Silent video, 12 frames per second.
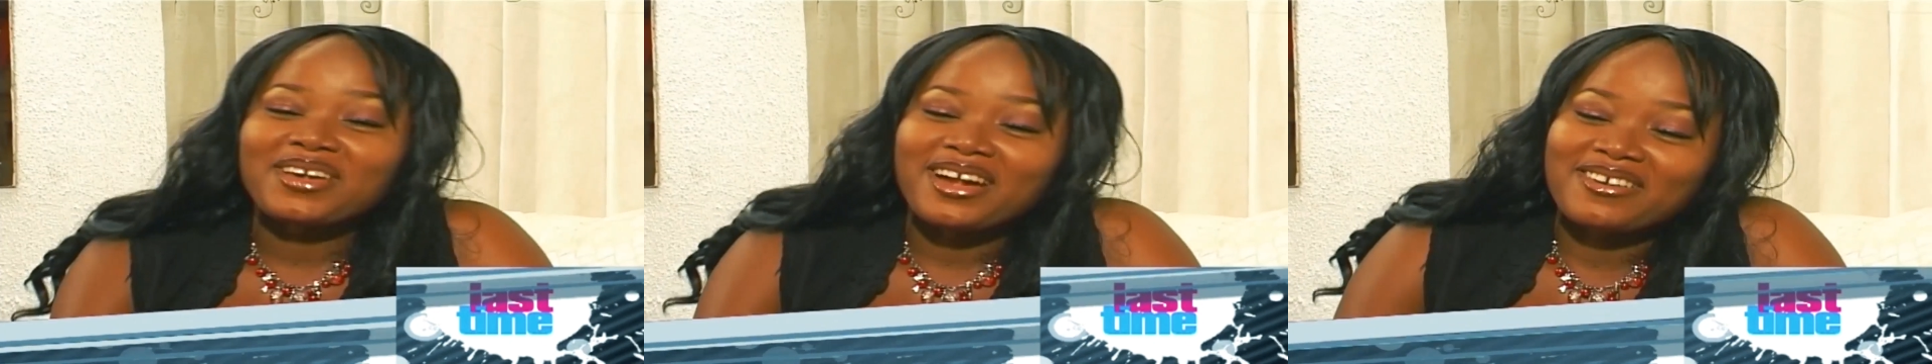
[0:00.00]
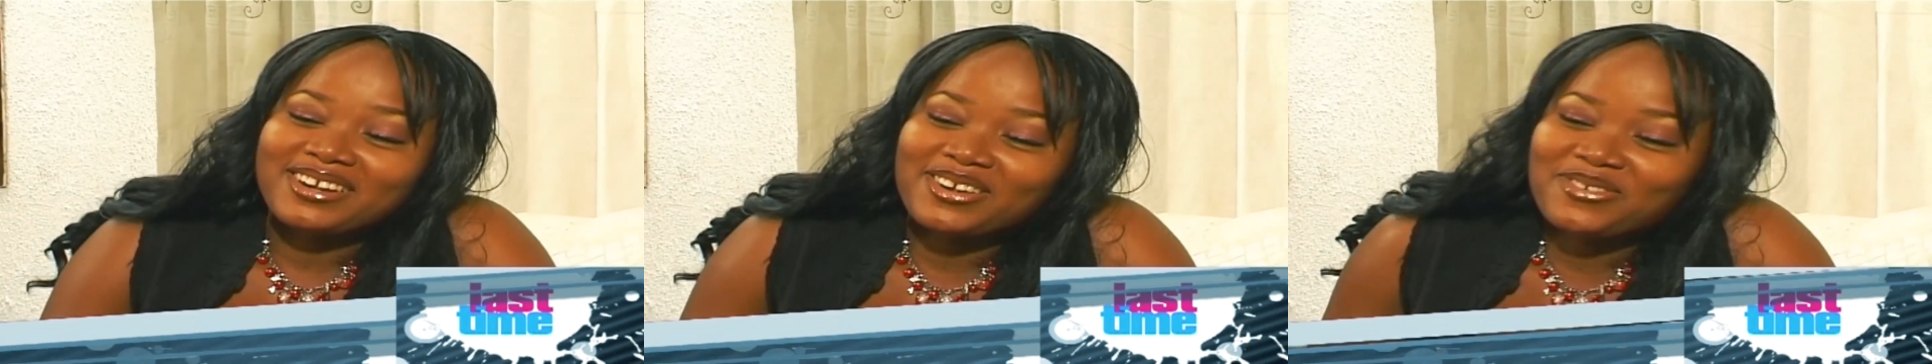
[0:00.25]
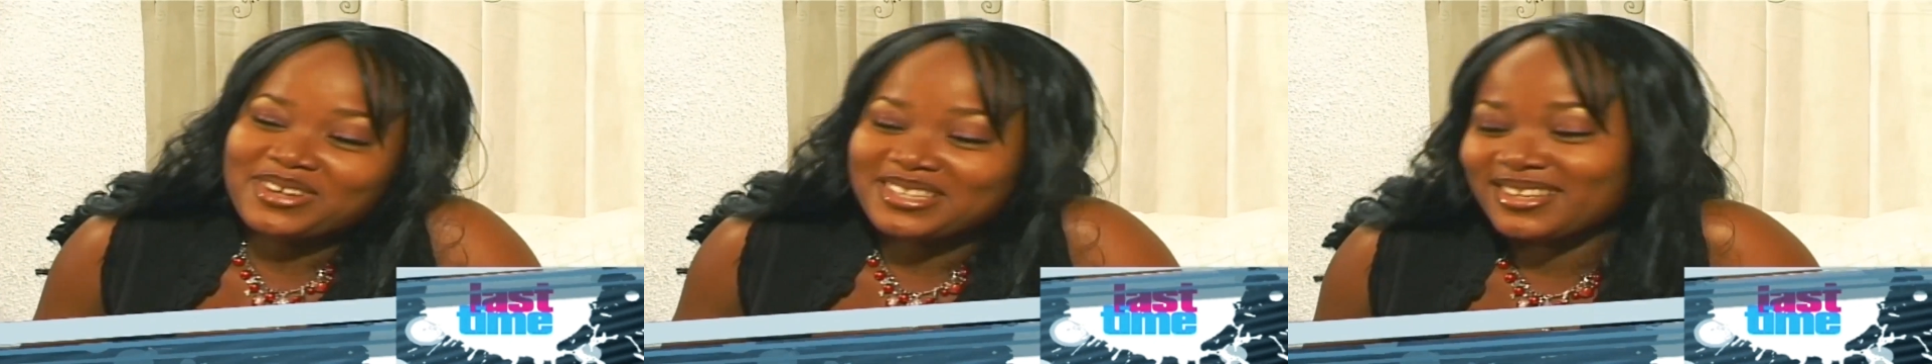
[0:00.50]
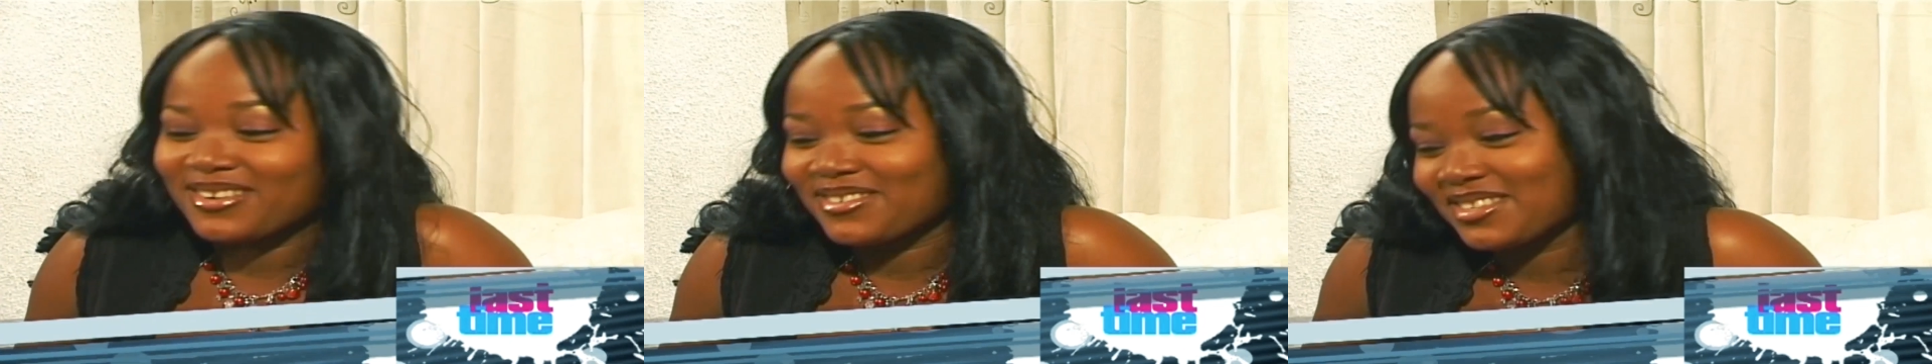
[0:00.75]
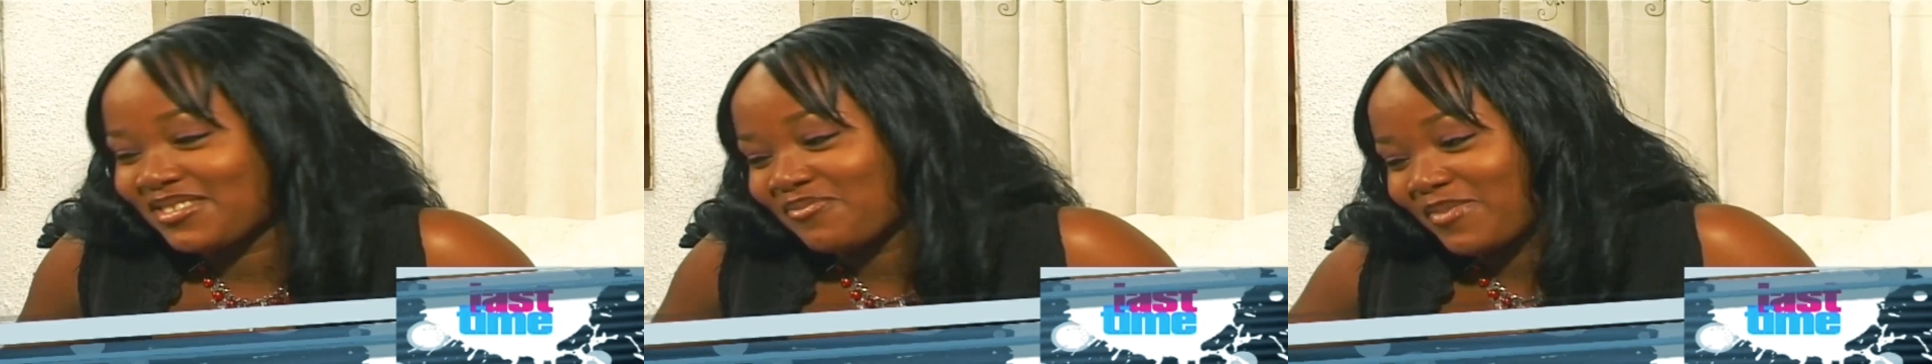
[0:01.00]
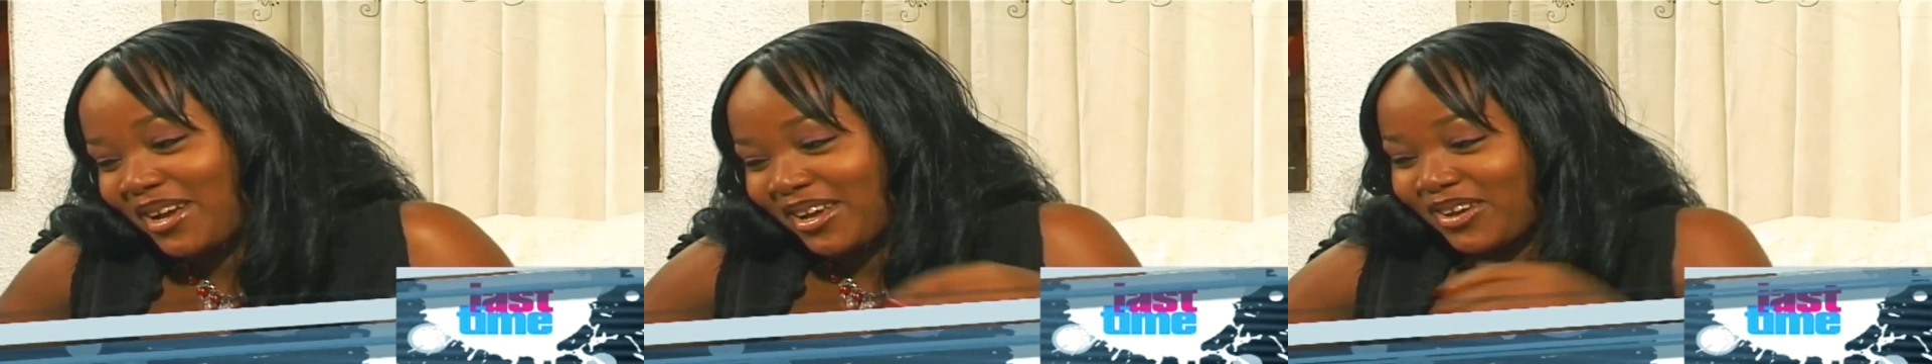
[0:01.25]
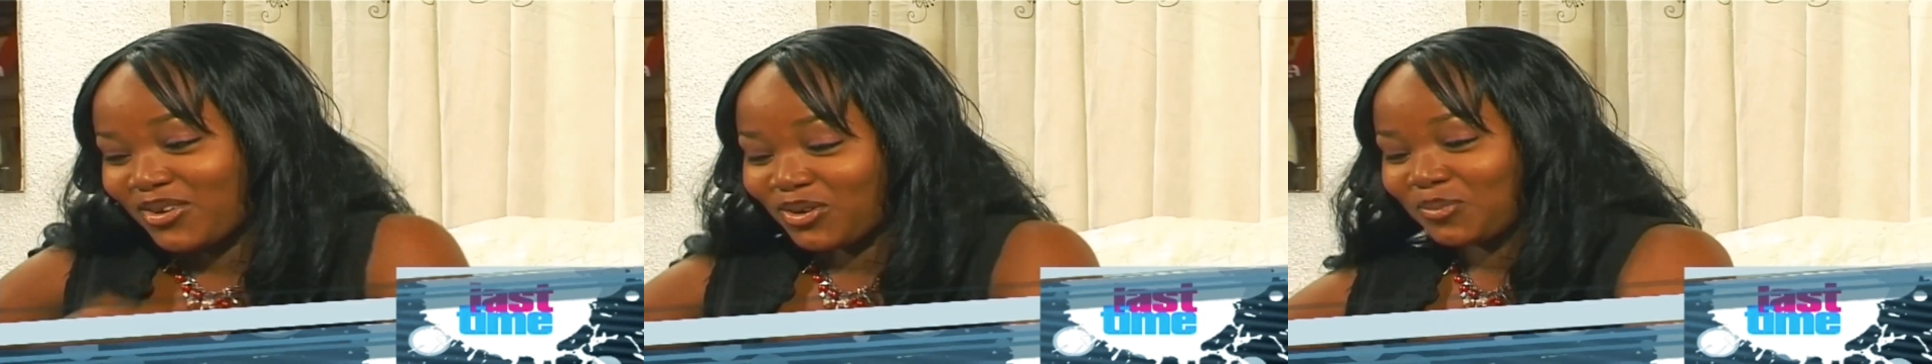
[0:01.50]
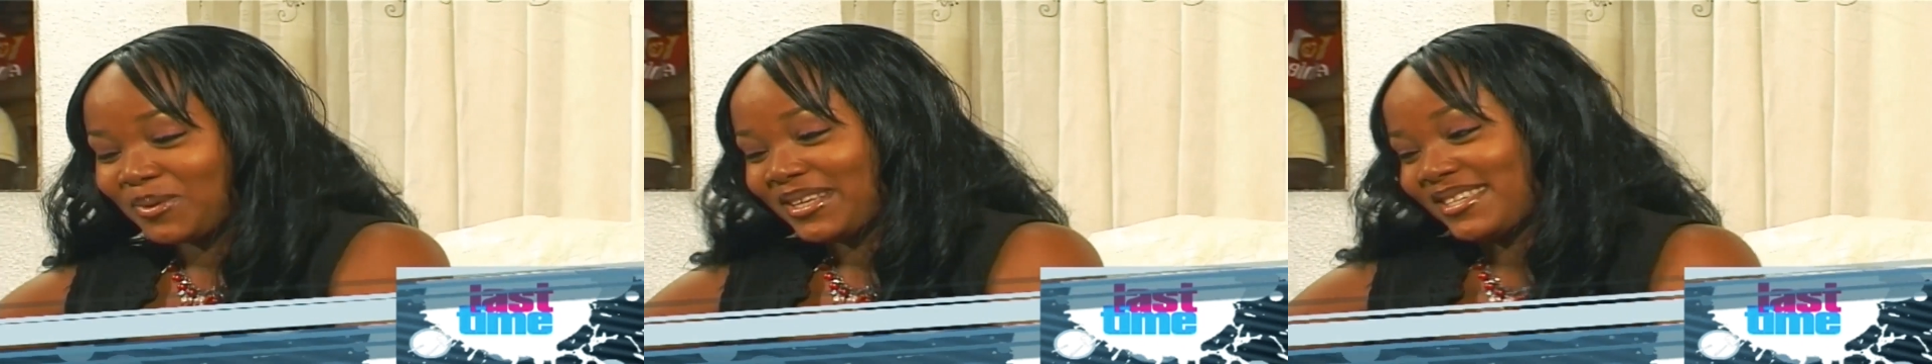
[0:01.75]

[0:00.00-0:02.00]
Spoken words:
think I'd rather wait till I receive my call-up